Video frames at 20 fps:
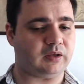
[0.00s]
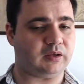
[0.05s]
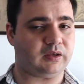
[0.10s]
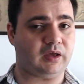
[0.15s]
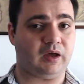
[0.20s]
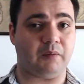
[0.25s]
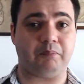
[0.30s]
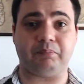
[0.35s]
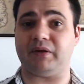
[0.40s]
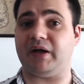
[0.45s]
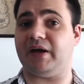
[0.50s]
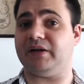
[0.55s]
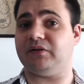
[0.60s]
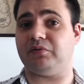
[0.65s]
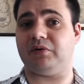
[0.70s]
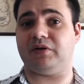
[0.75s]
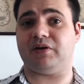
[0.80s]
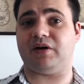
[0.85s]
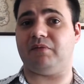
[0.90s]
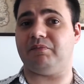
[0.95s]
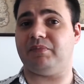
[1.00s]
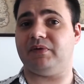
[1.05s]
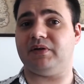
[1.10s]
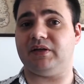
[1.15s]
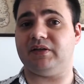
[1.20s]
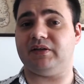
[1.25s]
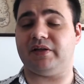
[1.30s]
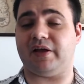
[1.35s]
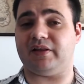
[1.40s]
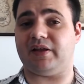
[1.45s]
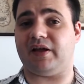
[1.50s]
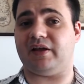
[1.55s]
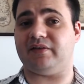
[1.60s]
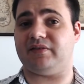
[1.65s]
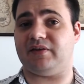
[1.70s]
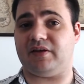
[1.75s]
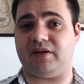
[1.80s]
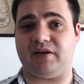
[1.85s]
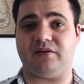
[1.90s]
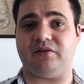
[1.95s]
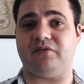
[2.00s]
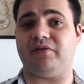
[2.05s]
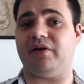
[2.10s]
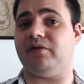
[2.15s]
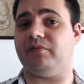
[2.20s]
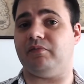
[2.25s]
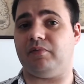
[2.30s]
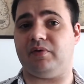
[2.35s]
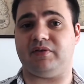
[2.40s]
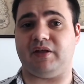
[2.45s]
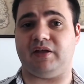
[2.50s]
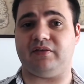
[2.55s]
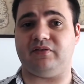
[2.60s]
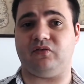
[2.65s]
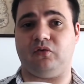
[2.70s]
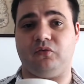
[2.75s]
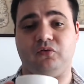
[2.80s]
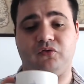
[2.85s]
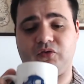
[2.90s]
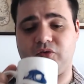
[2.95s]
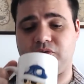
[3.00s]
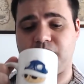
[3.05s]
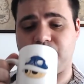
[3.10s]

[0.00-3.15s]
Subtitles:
apply to a company that has an arrangement that suits you.